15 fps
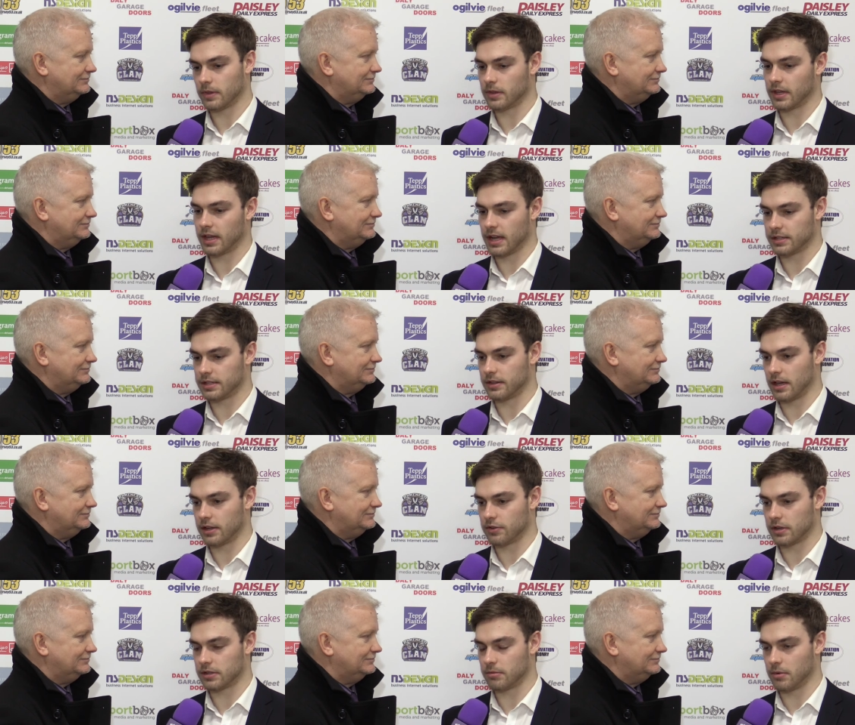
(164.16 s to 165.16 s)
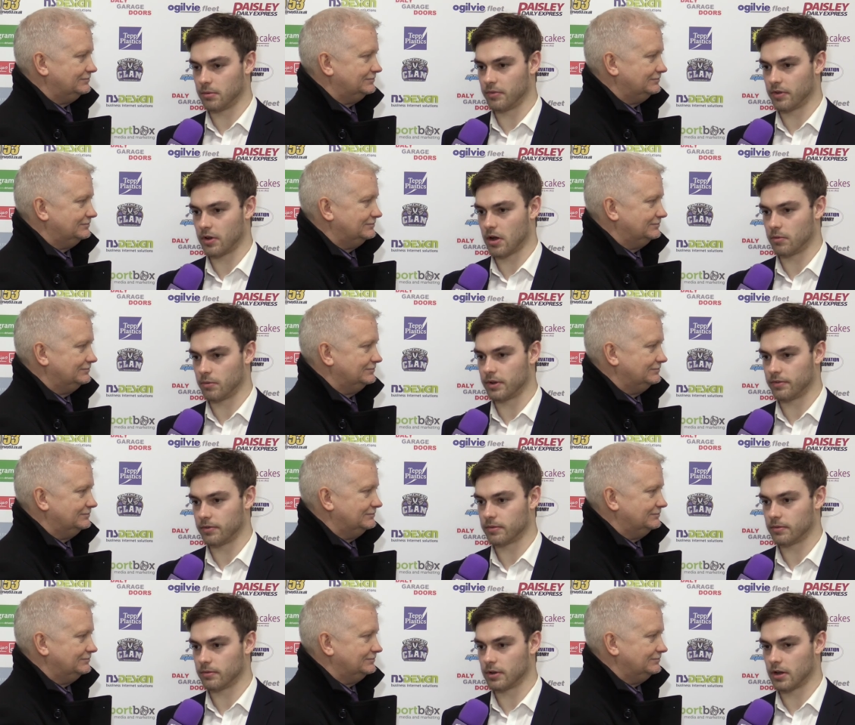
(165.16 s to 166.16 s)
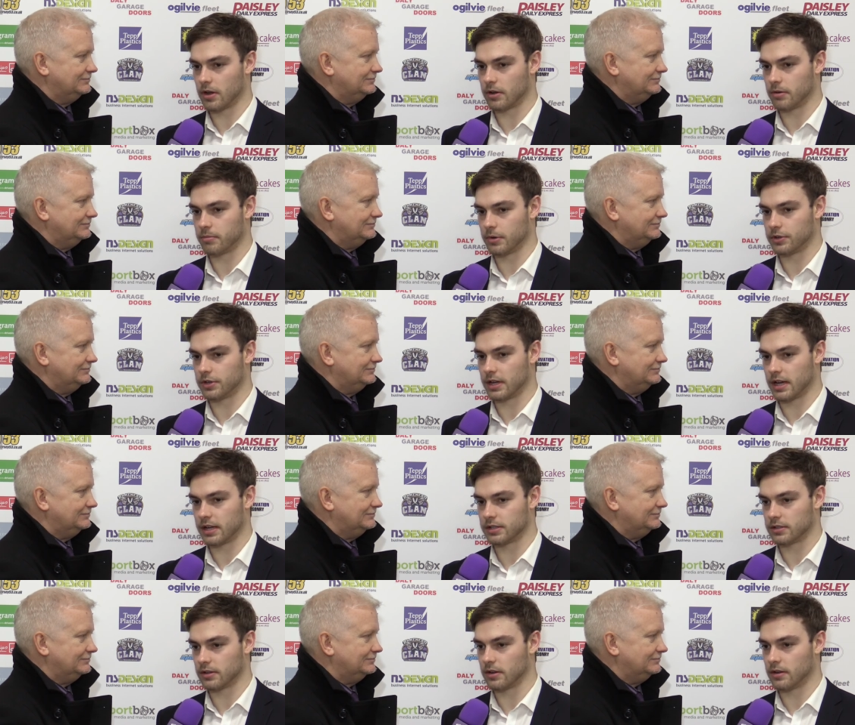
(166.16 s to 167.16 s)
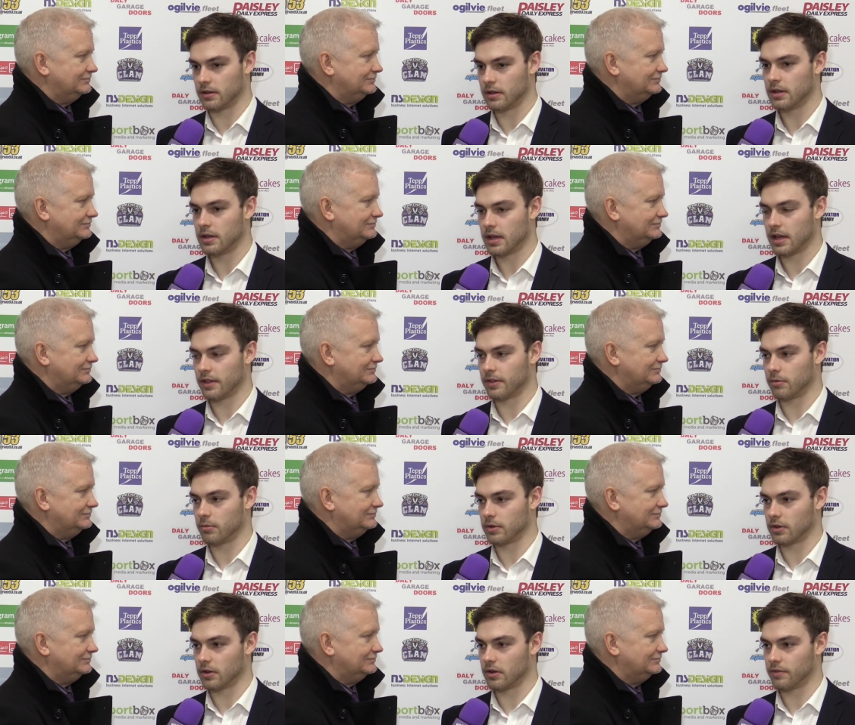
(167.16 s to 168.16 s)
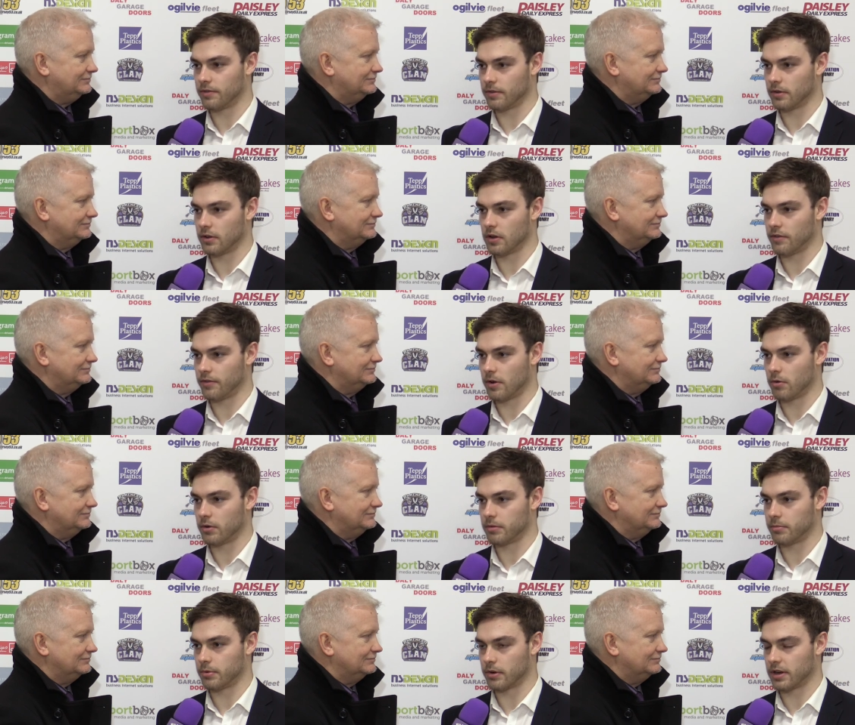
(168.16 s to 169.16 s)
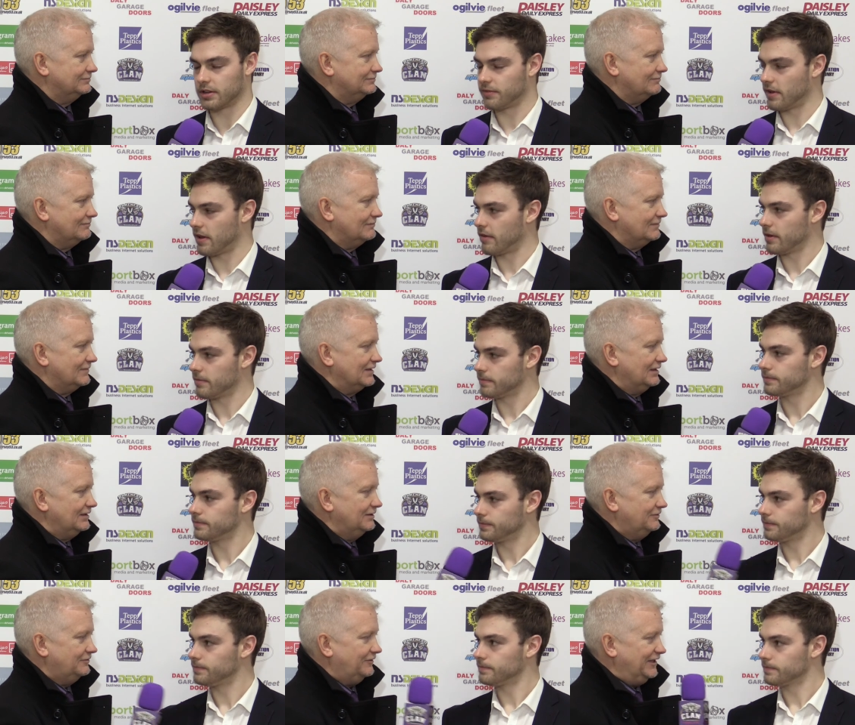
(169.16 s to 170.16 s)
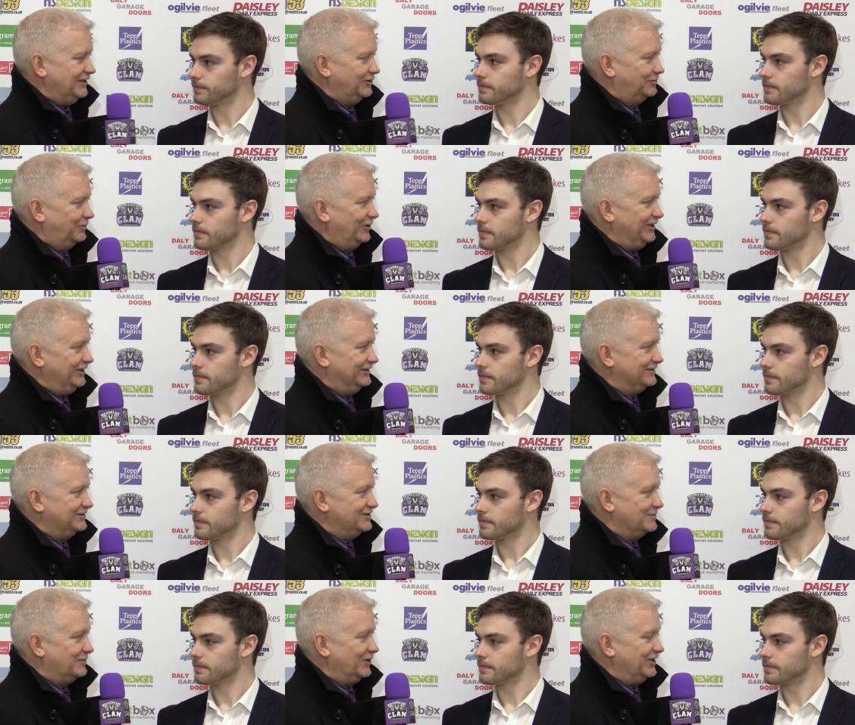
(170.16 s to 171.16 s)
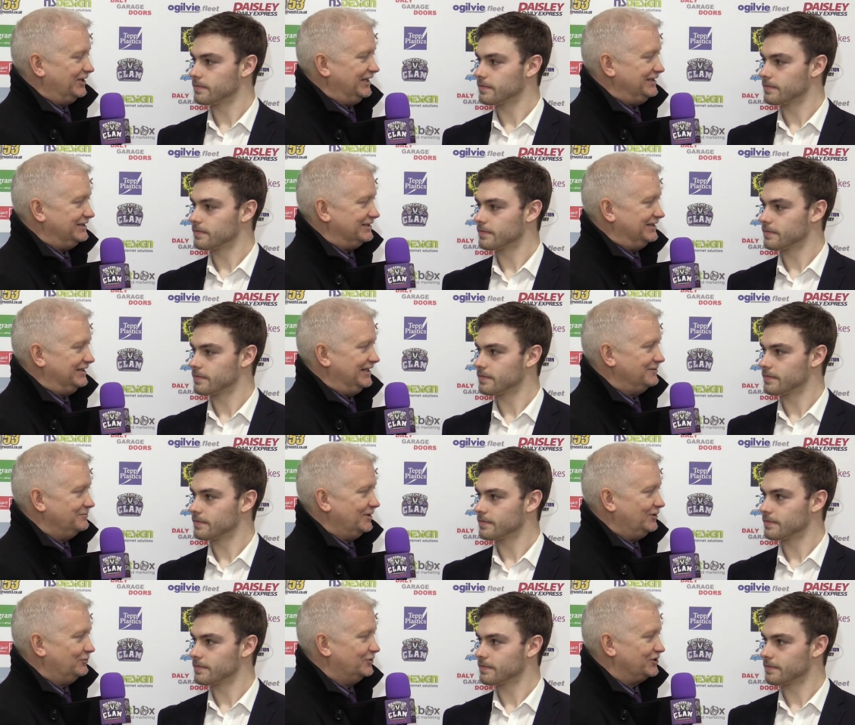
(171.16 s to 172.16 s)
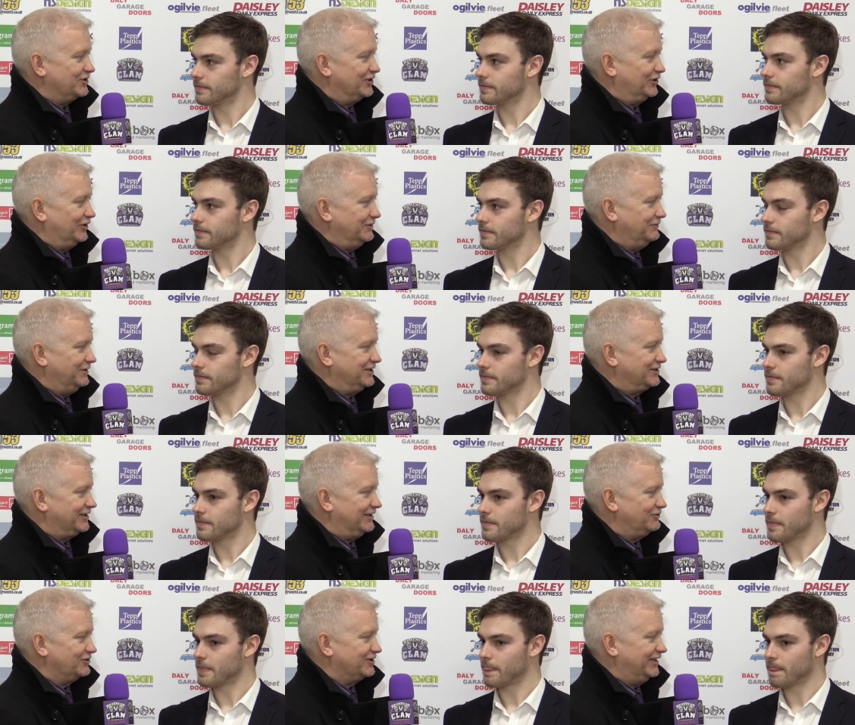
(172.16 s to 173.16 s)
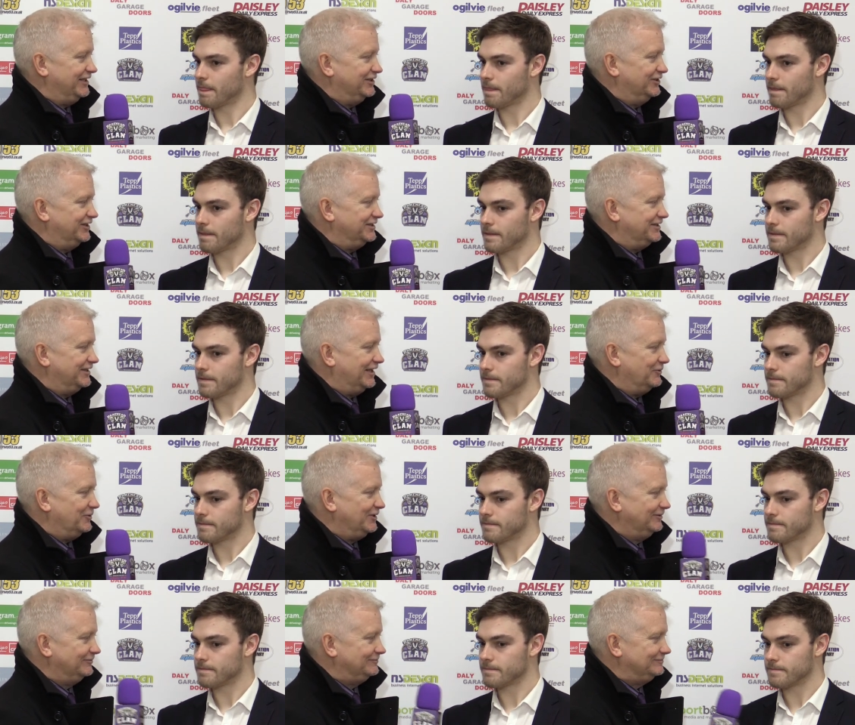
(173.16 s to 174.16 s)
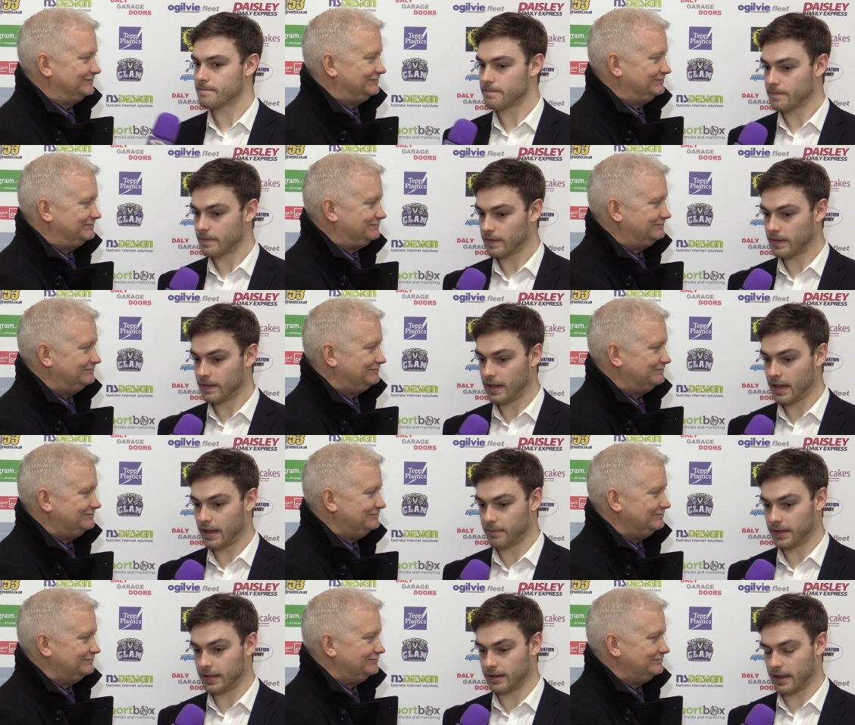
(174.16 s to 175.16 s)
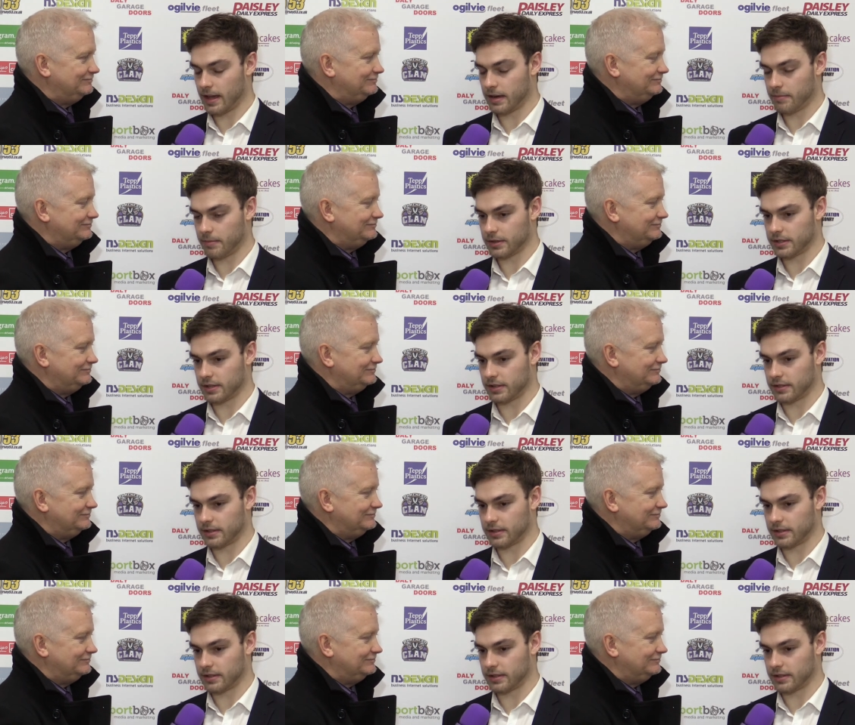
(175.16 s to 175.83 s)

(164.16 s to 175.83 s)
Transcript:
Speaker 1: the guys in that dressing room we've got we've we've got a good bunch of guys. So I think we'll go go forward and progress further.
Speaker 2: Final point tomorrow night in Edinburgh. What's the confidence levels like going into that one?
Speaker 1: Yeah, I mean Edinburgh's a,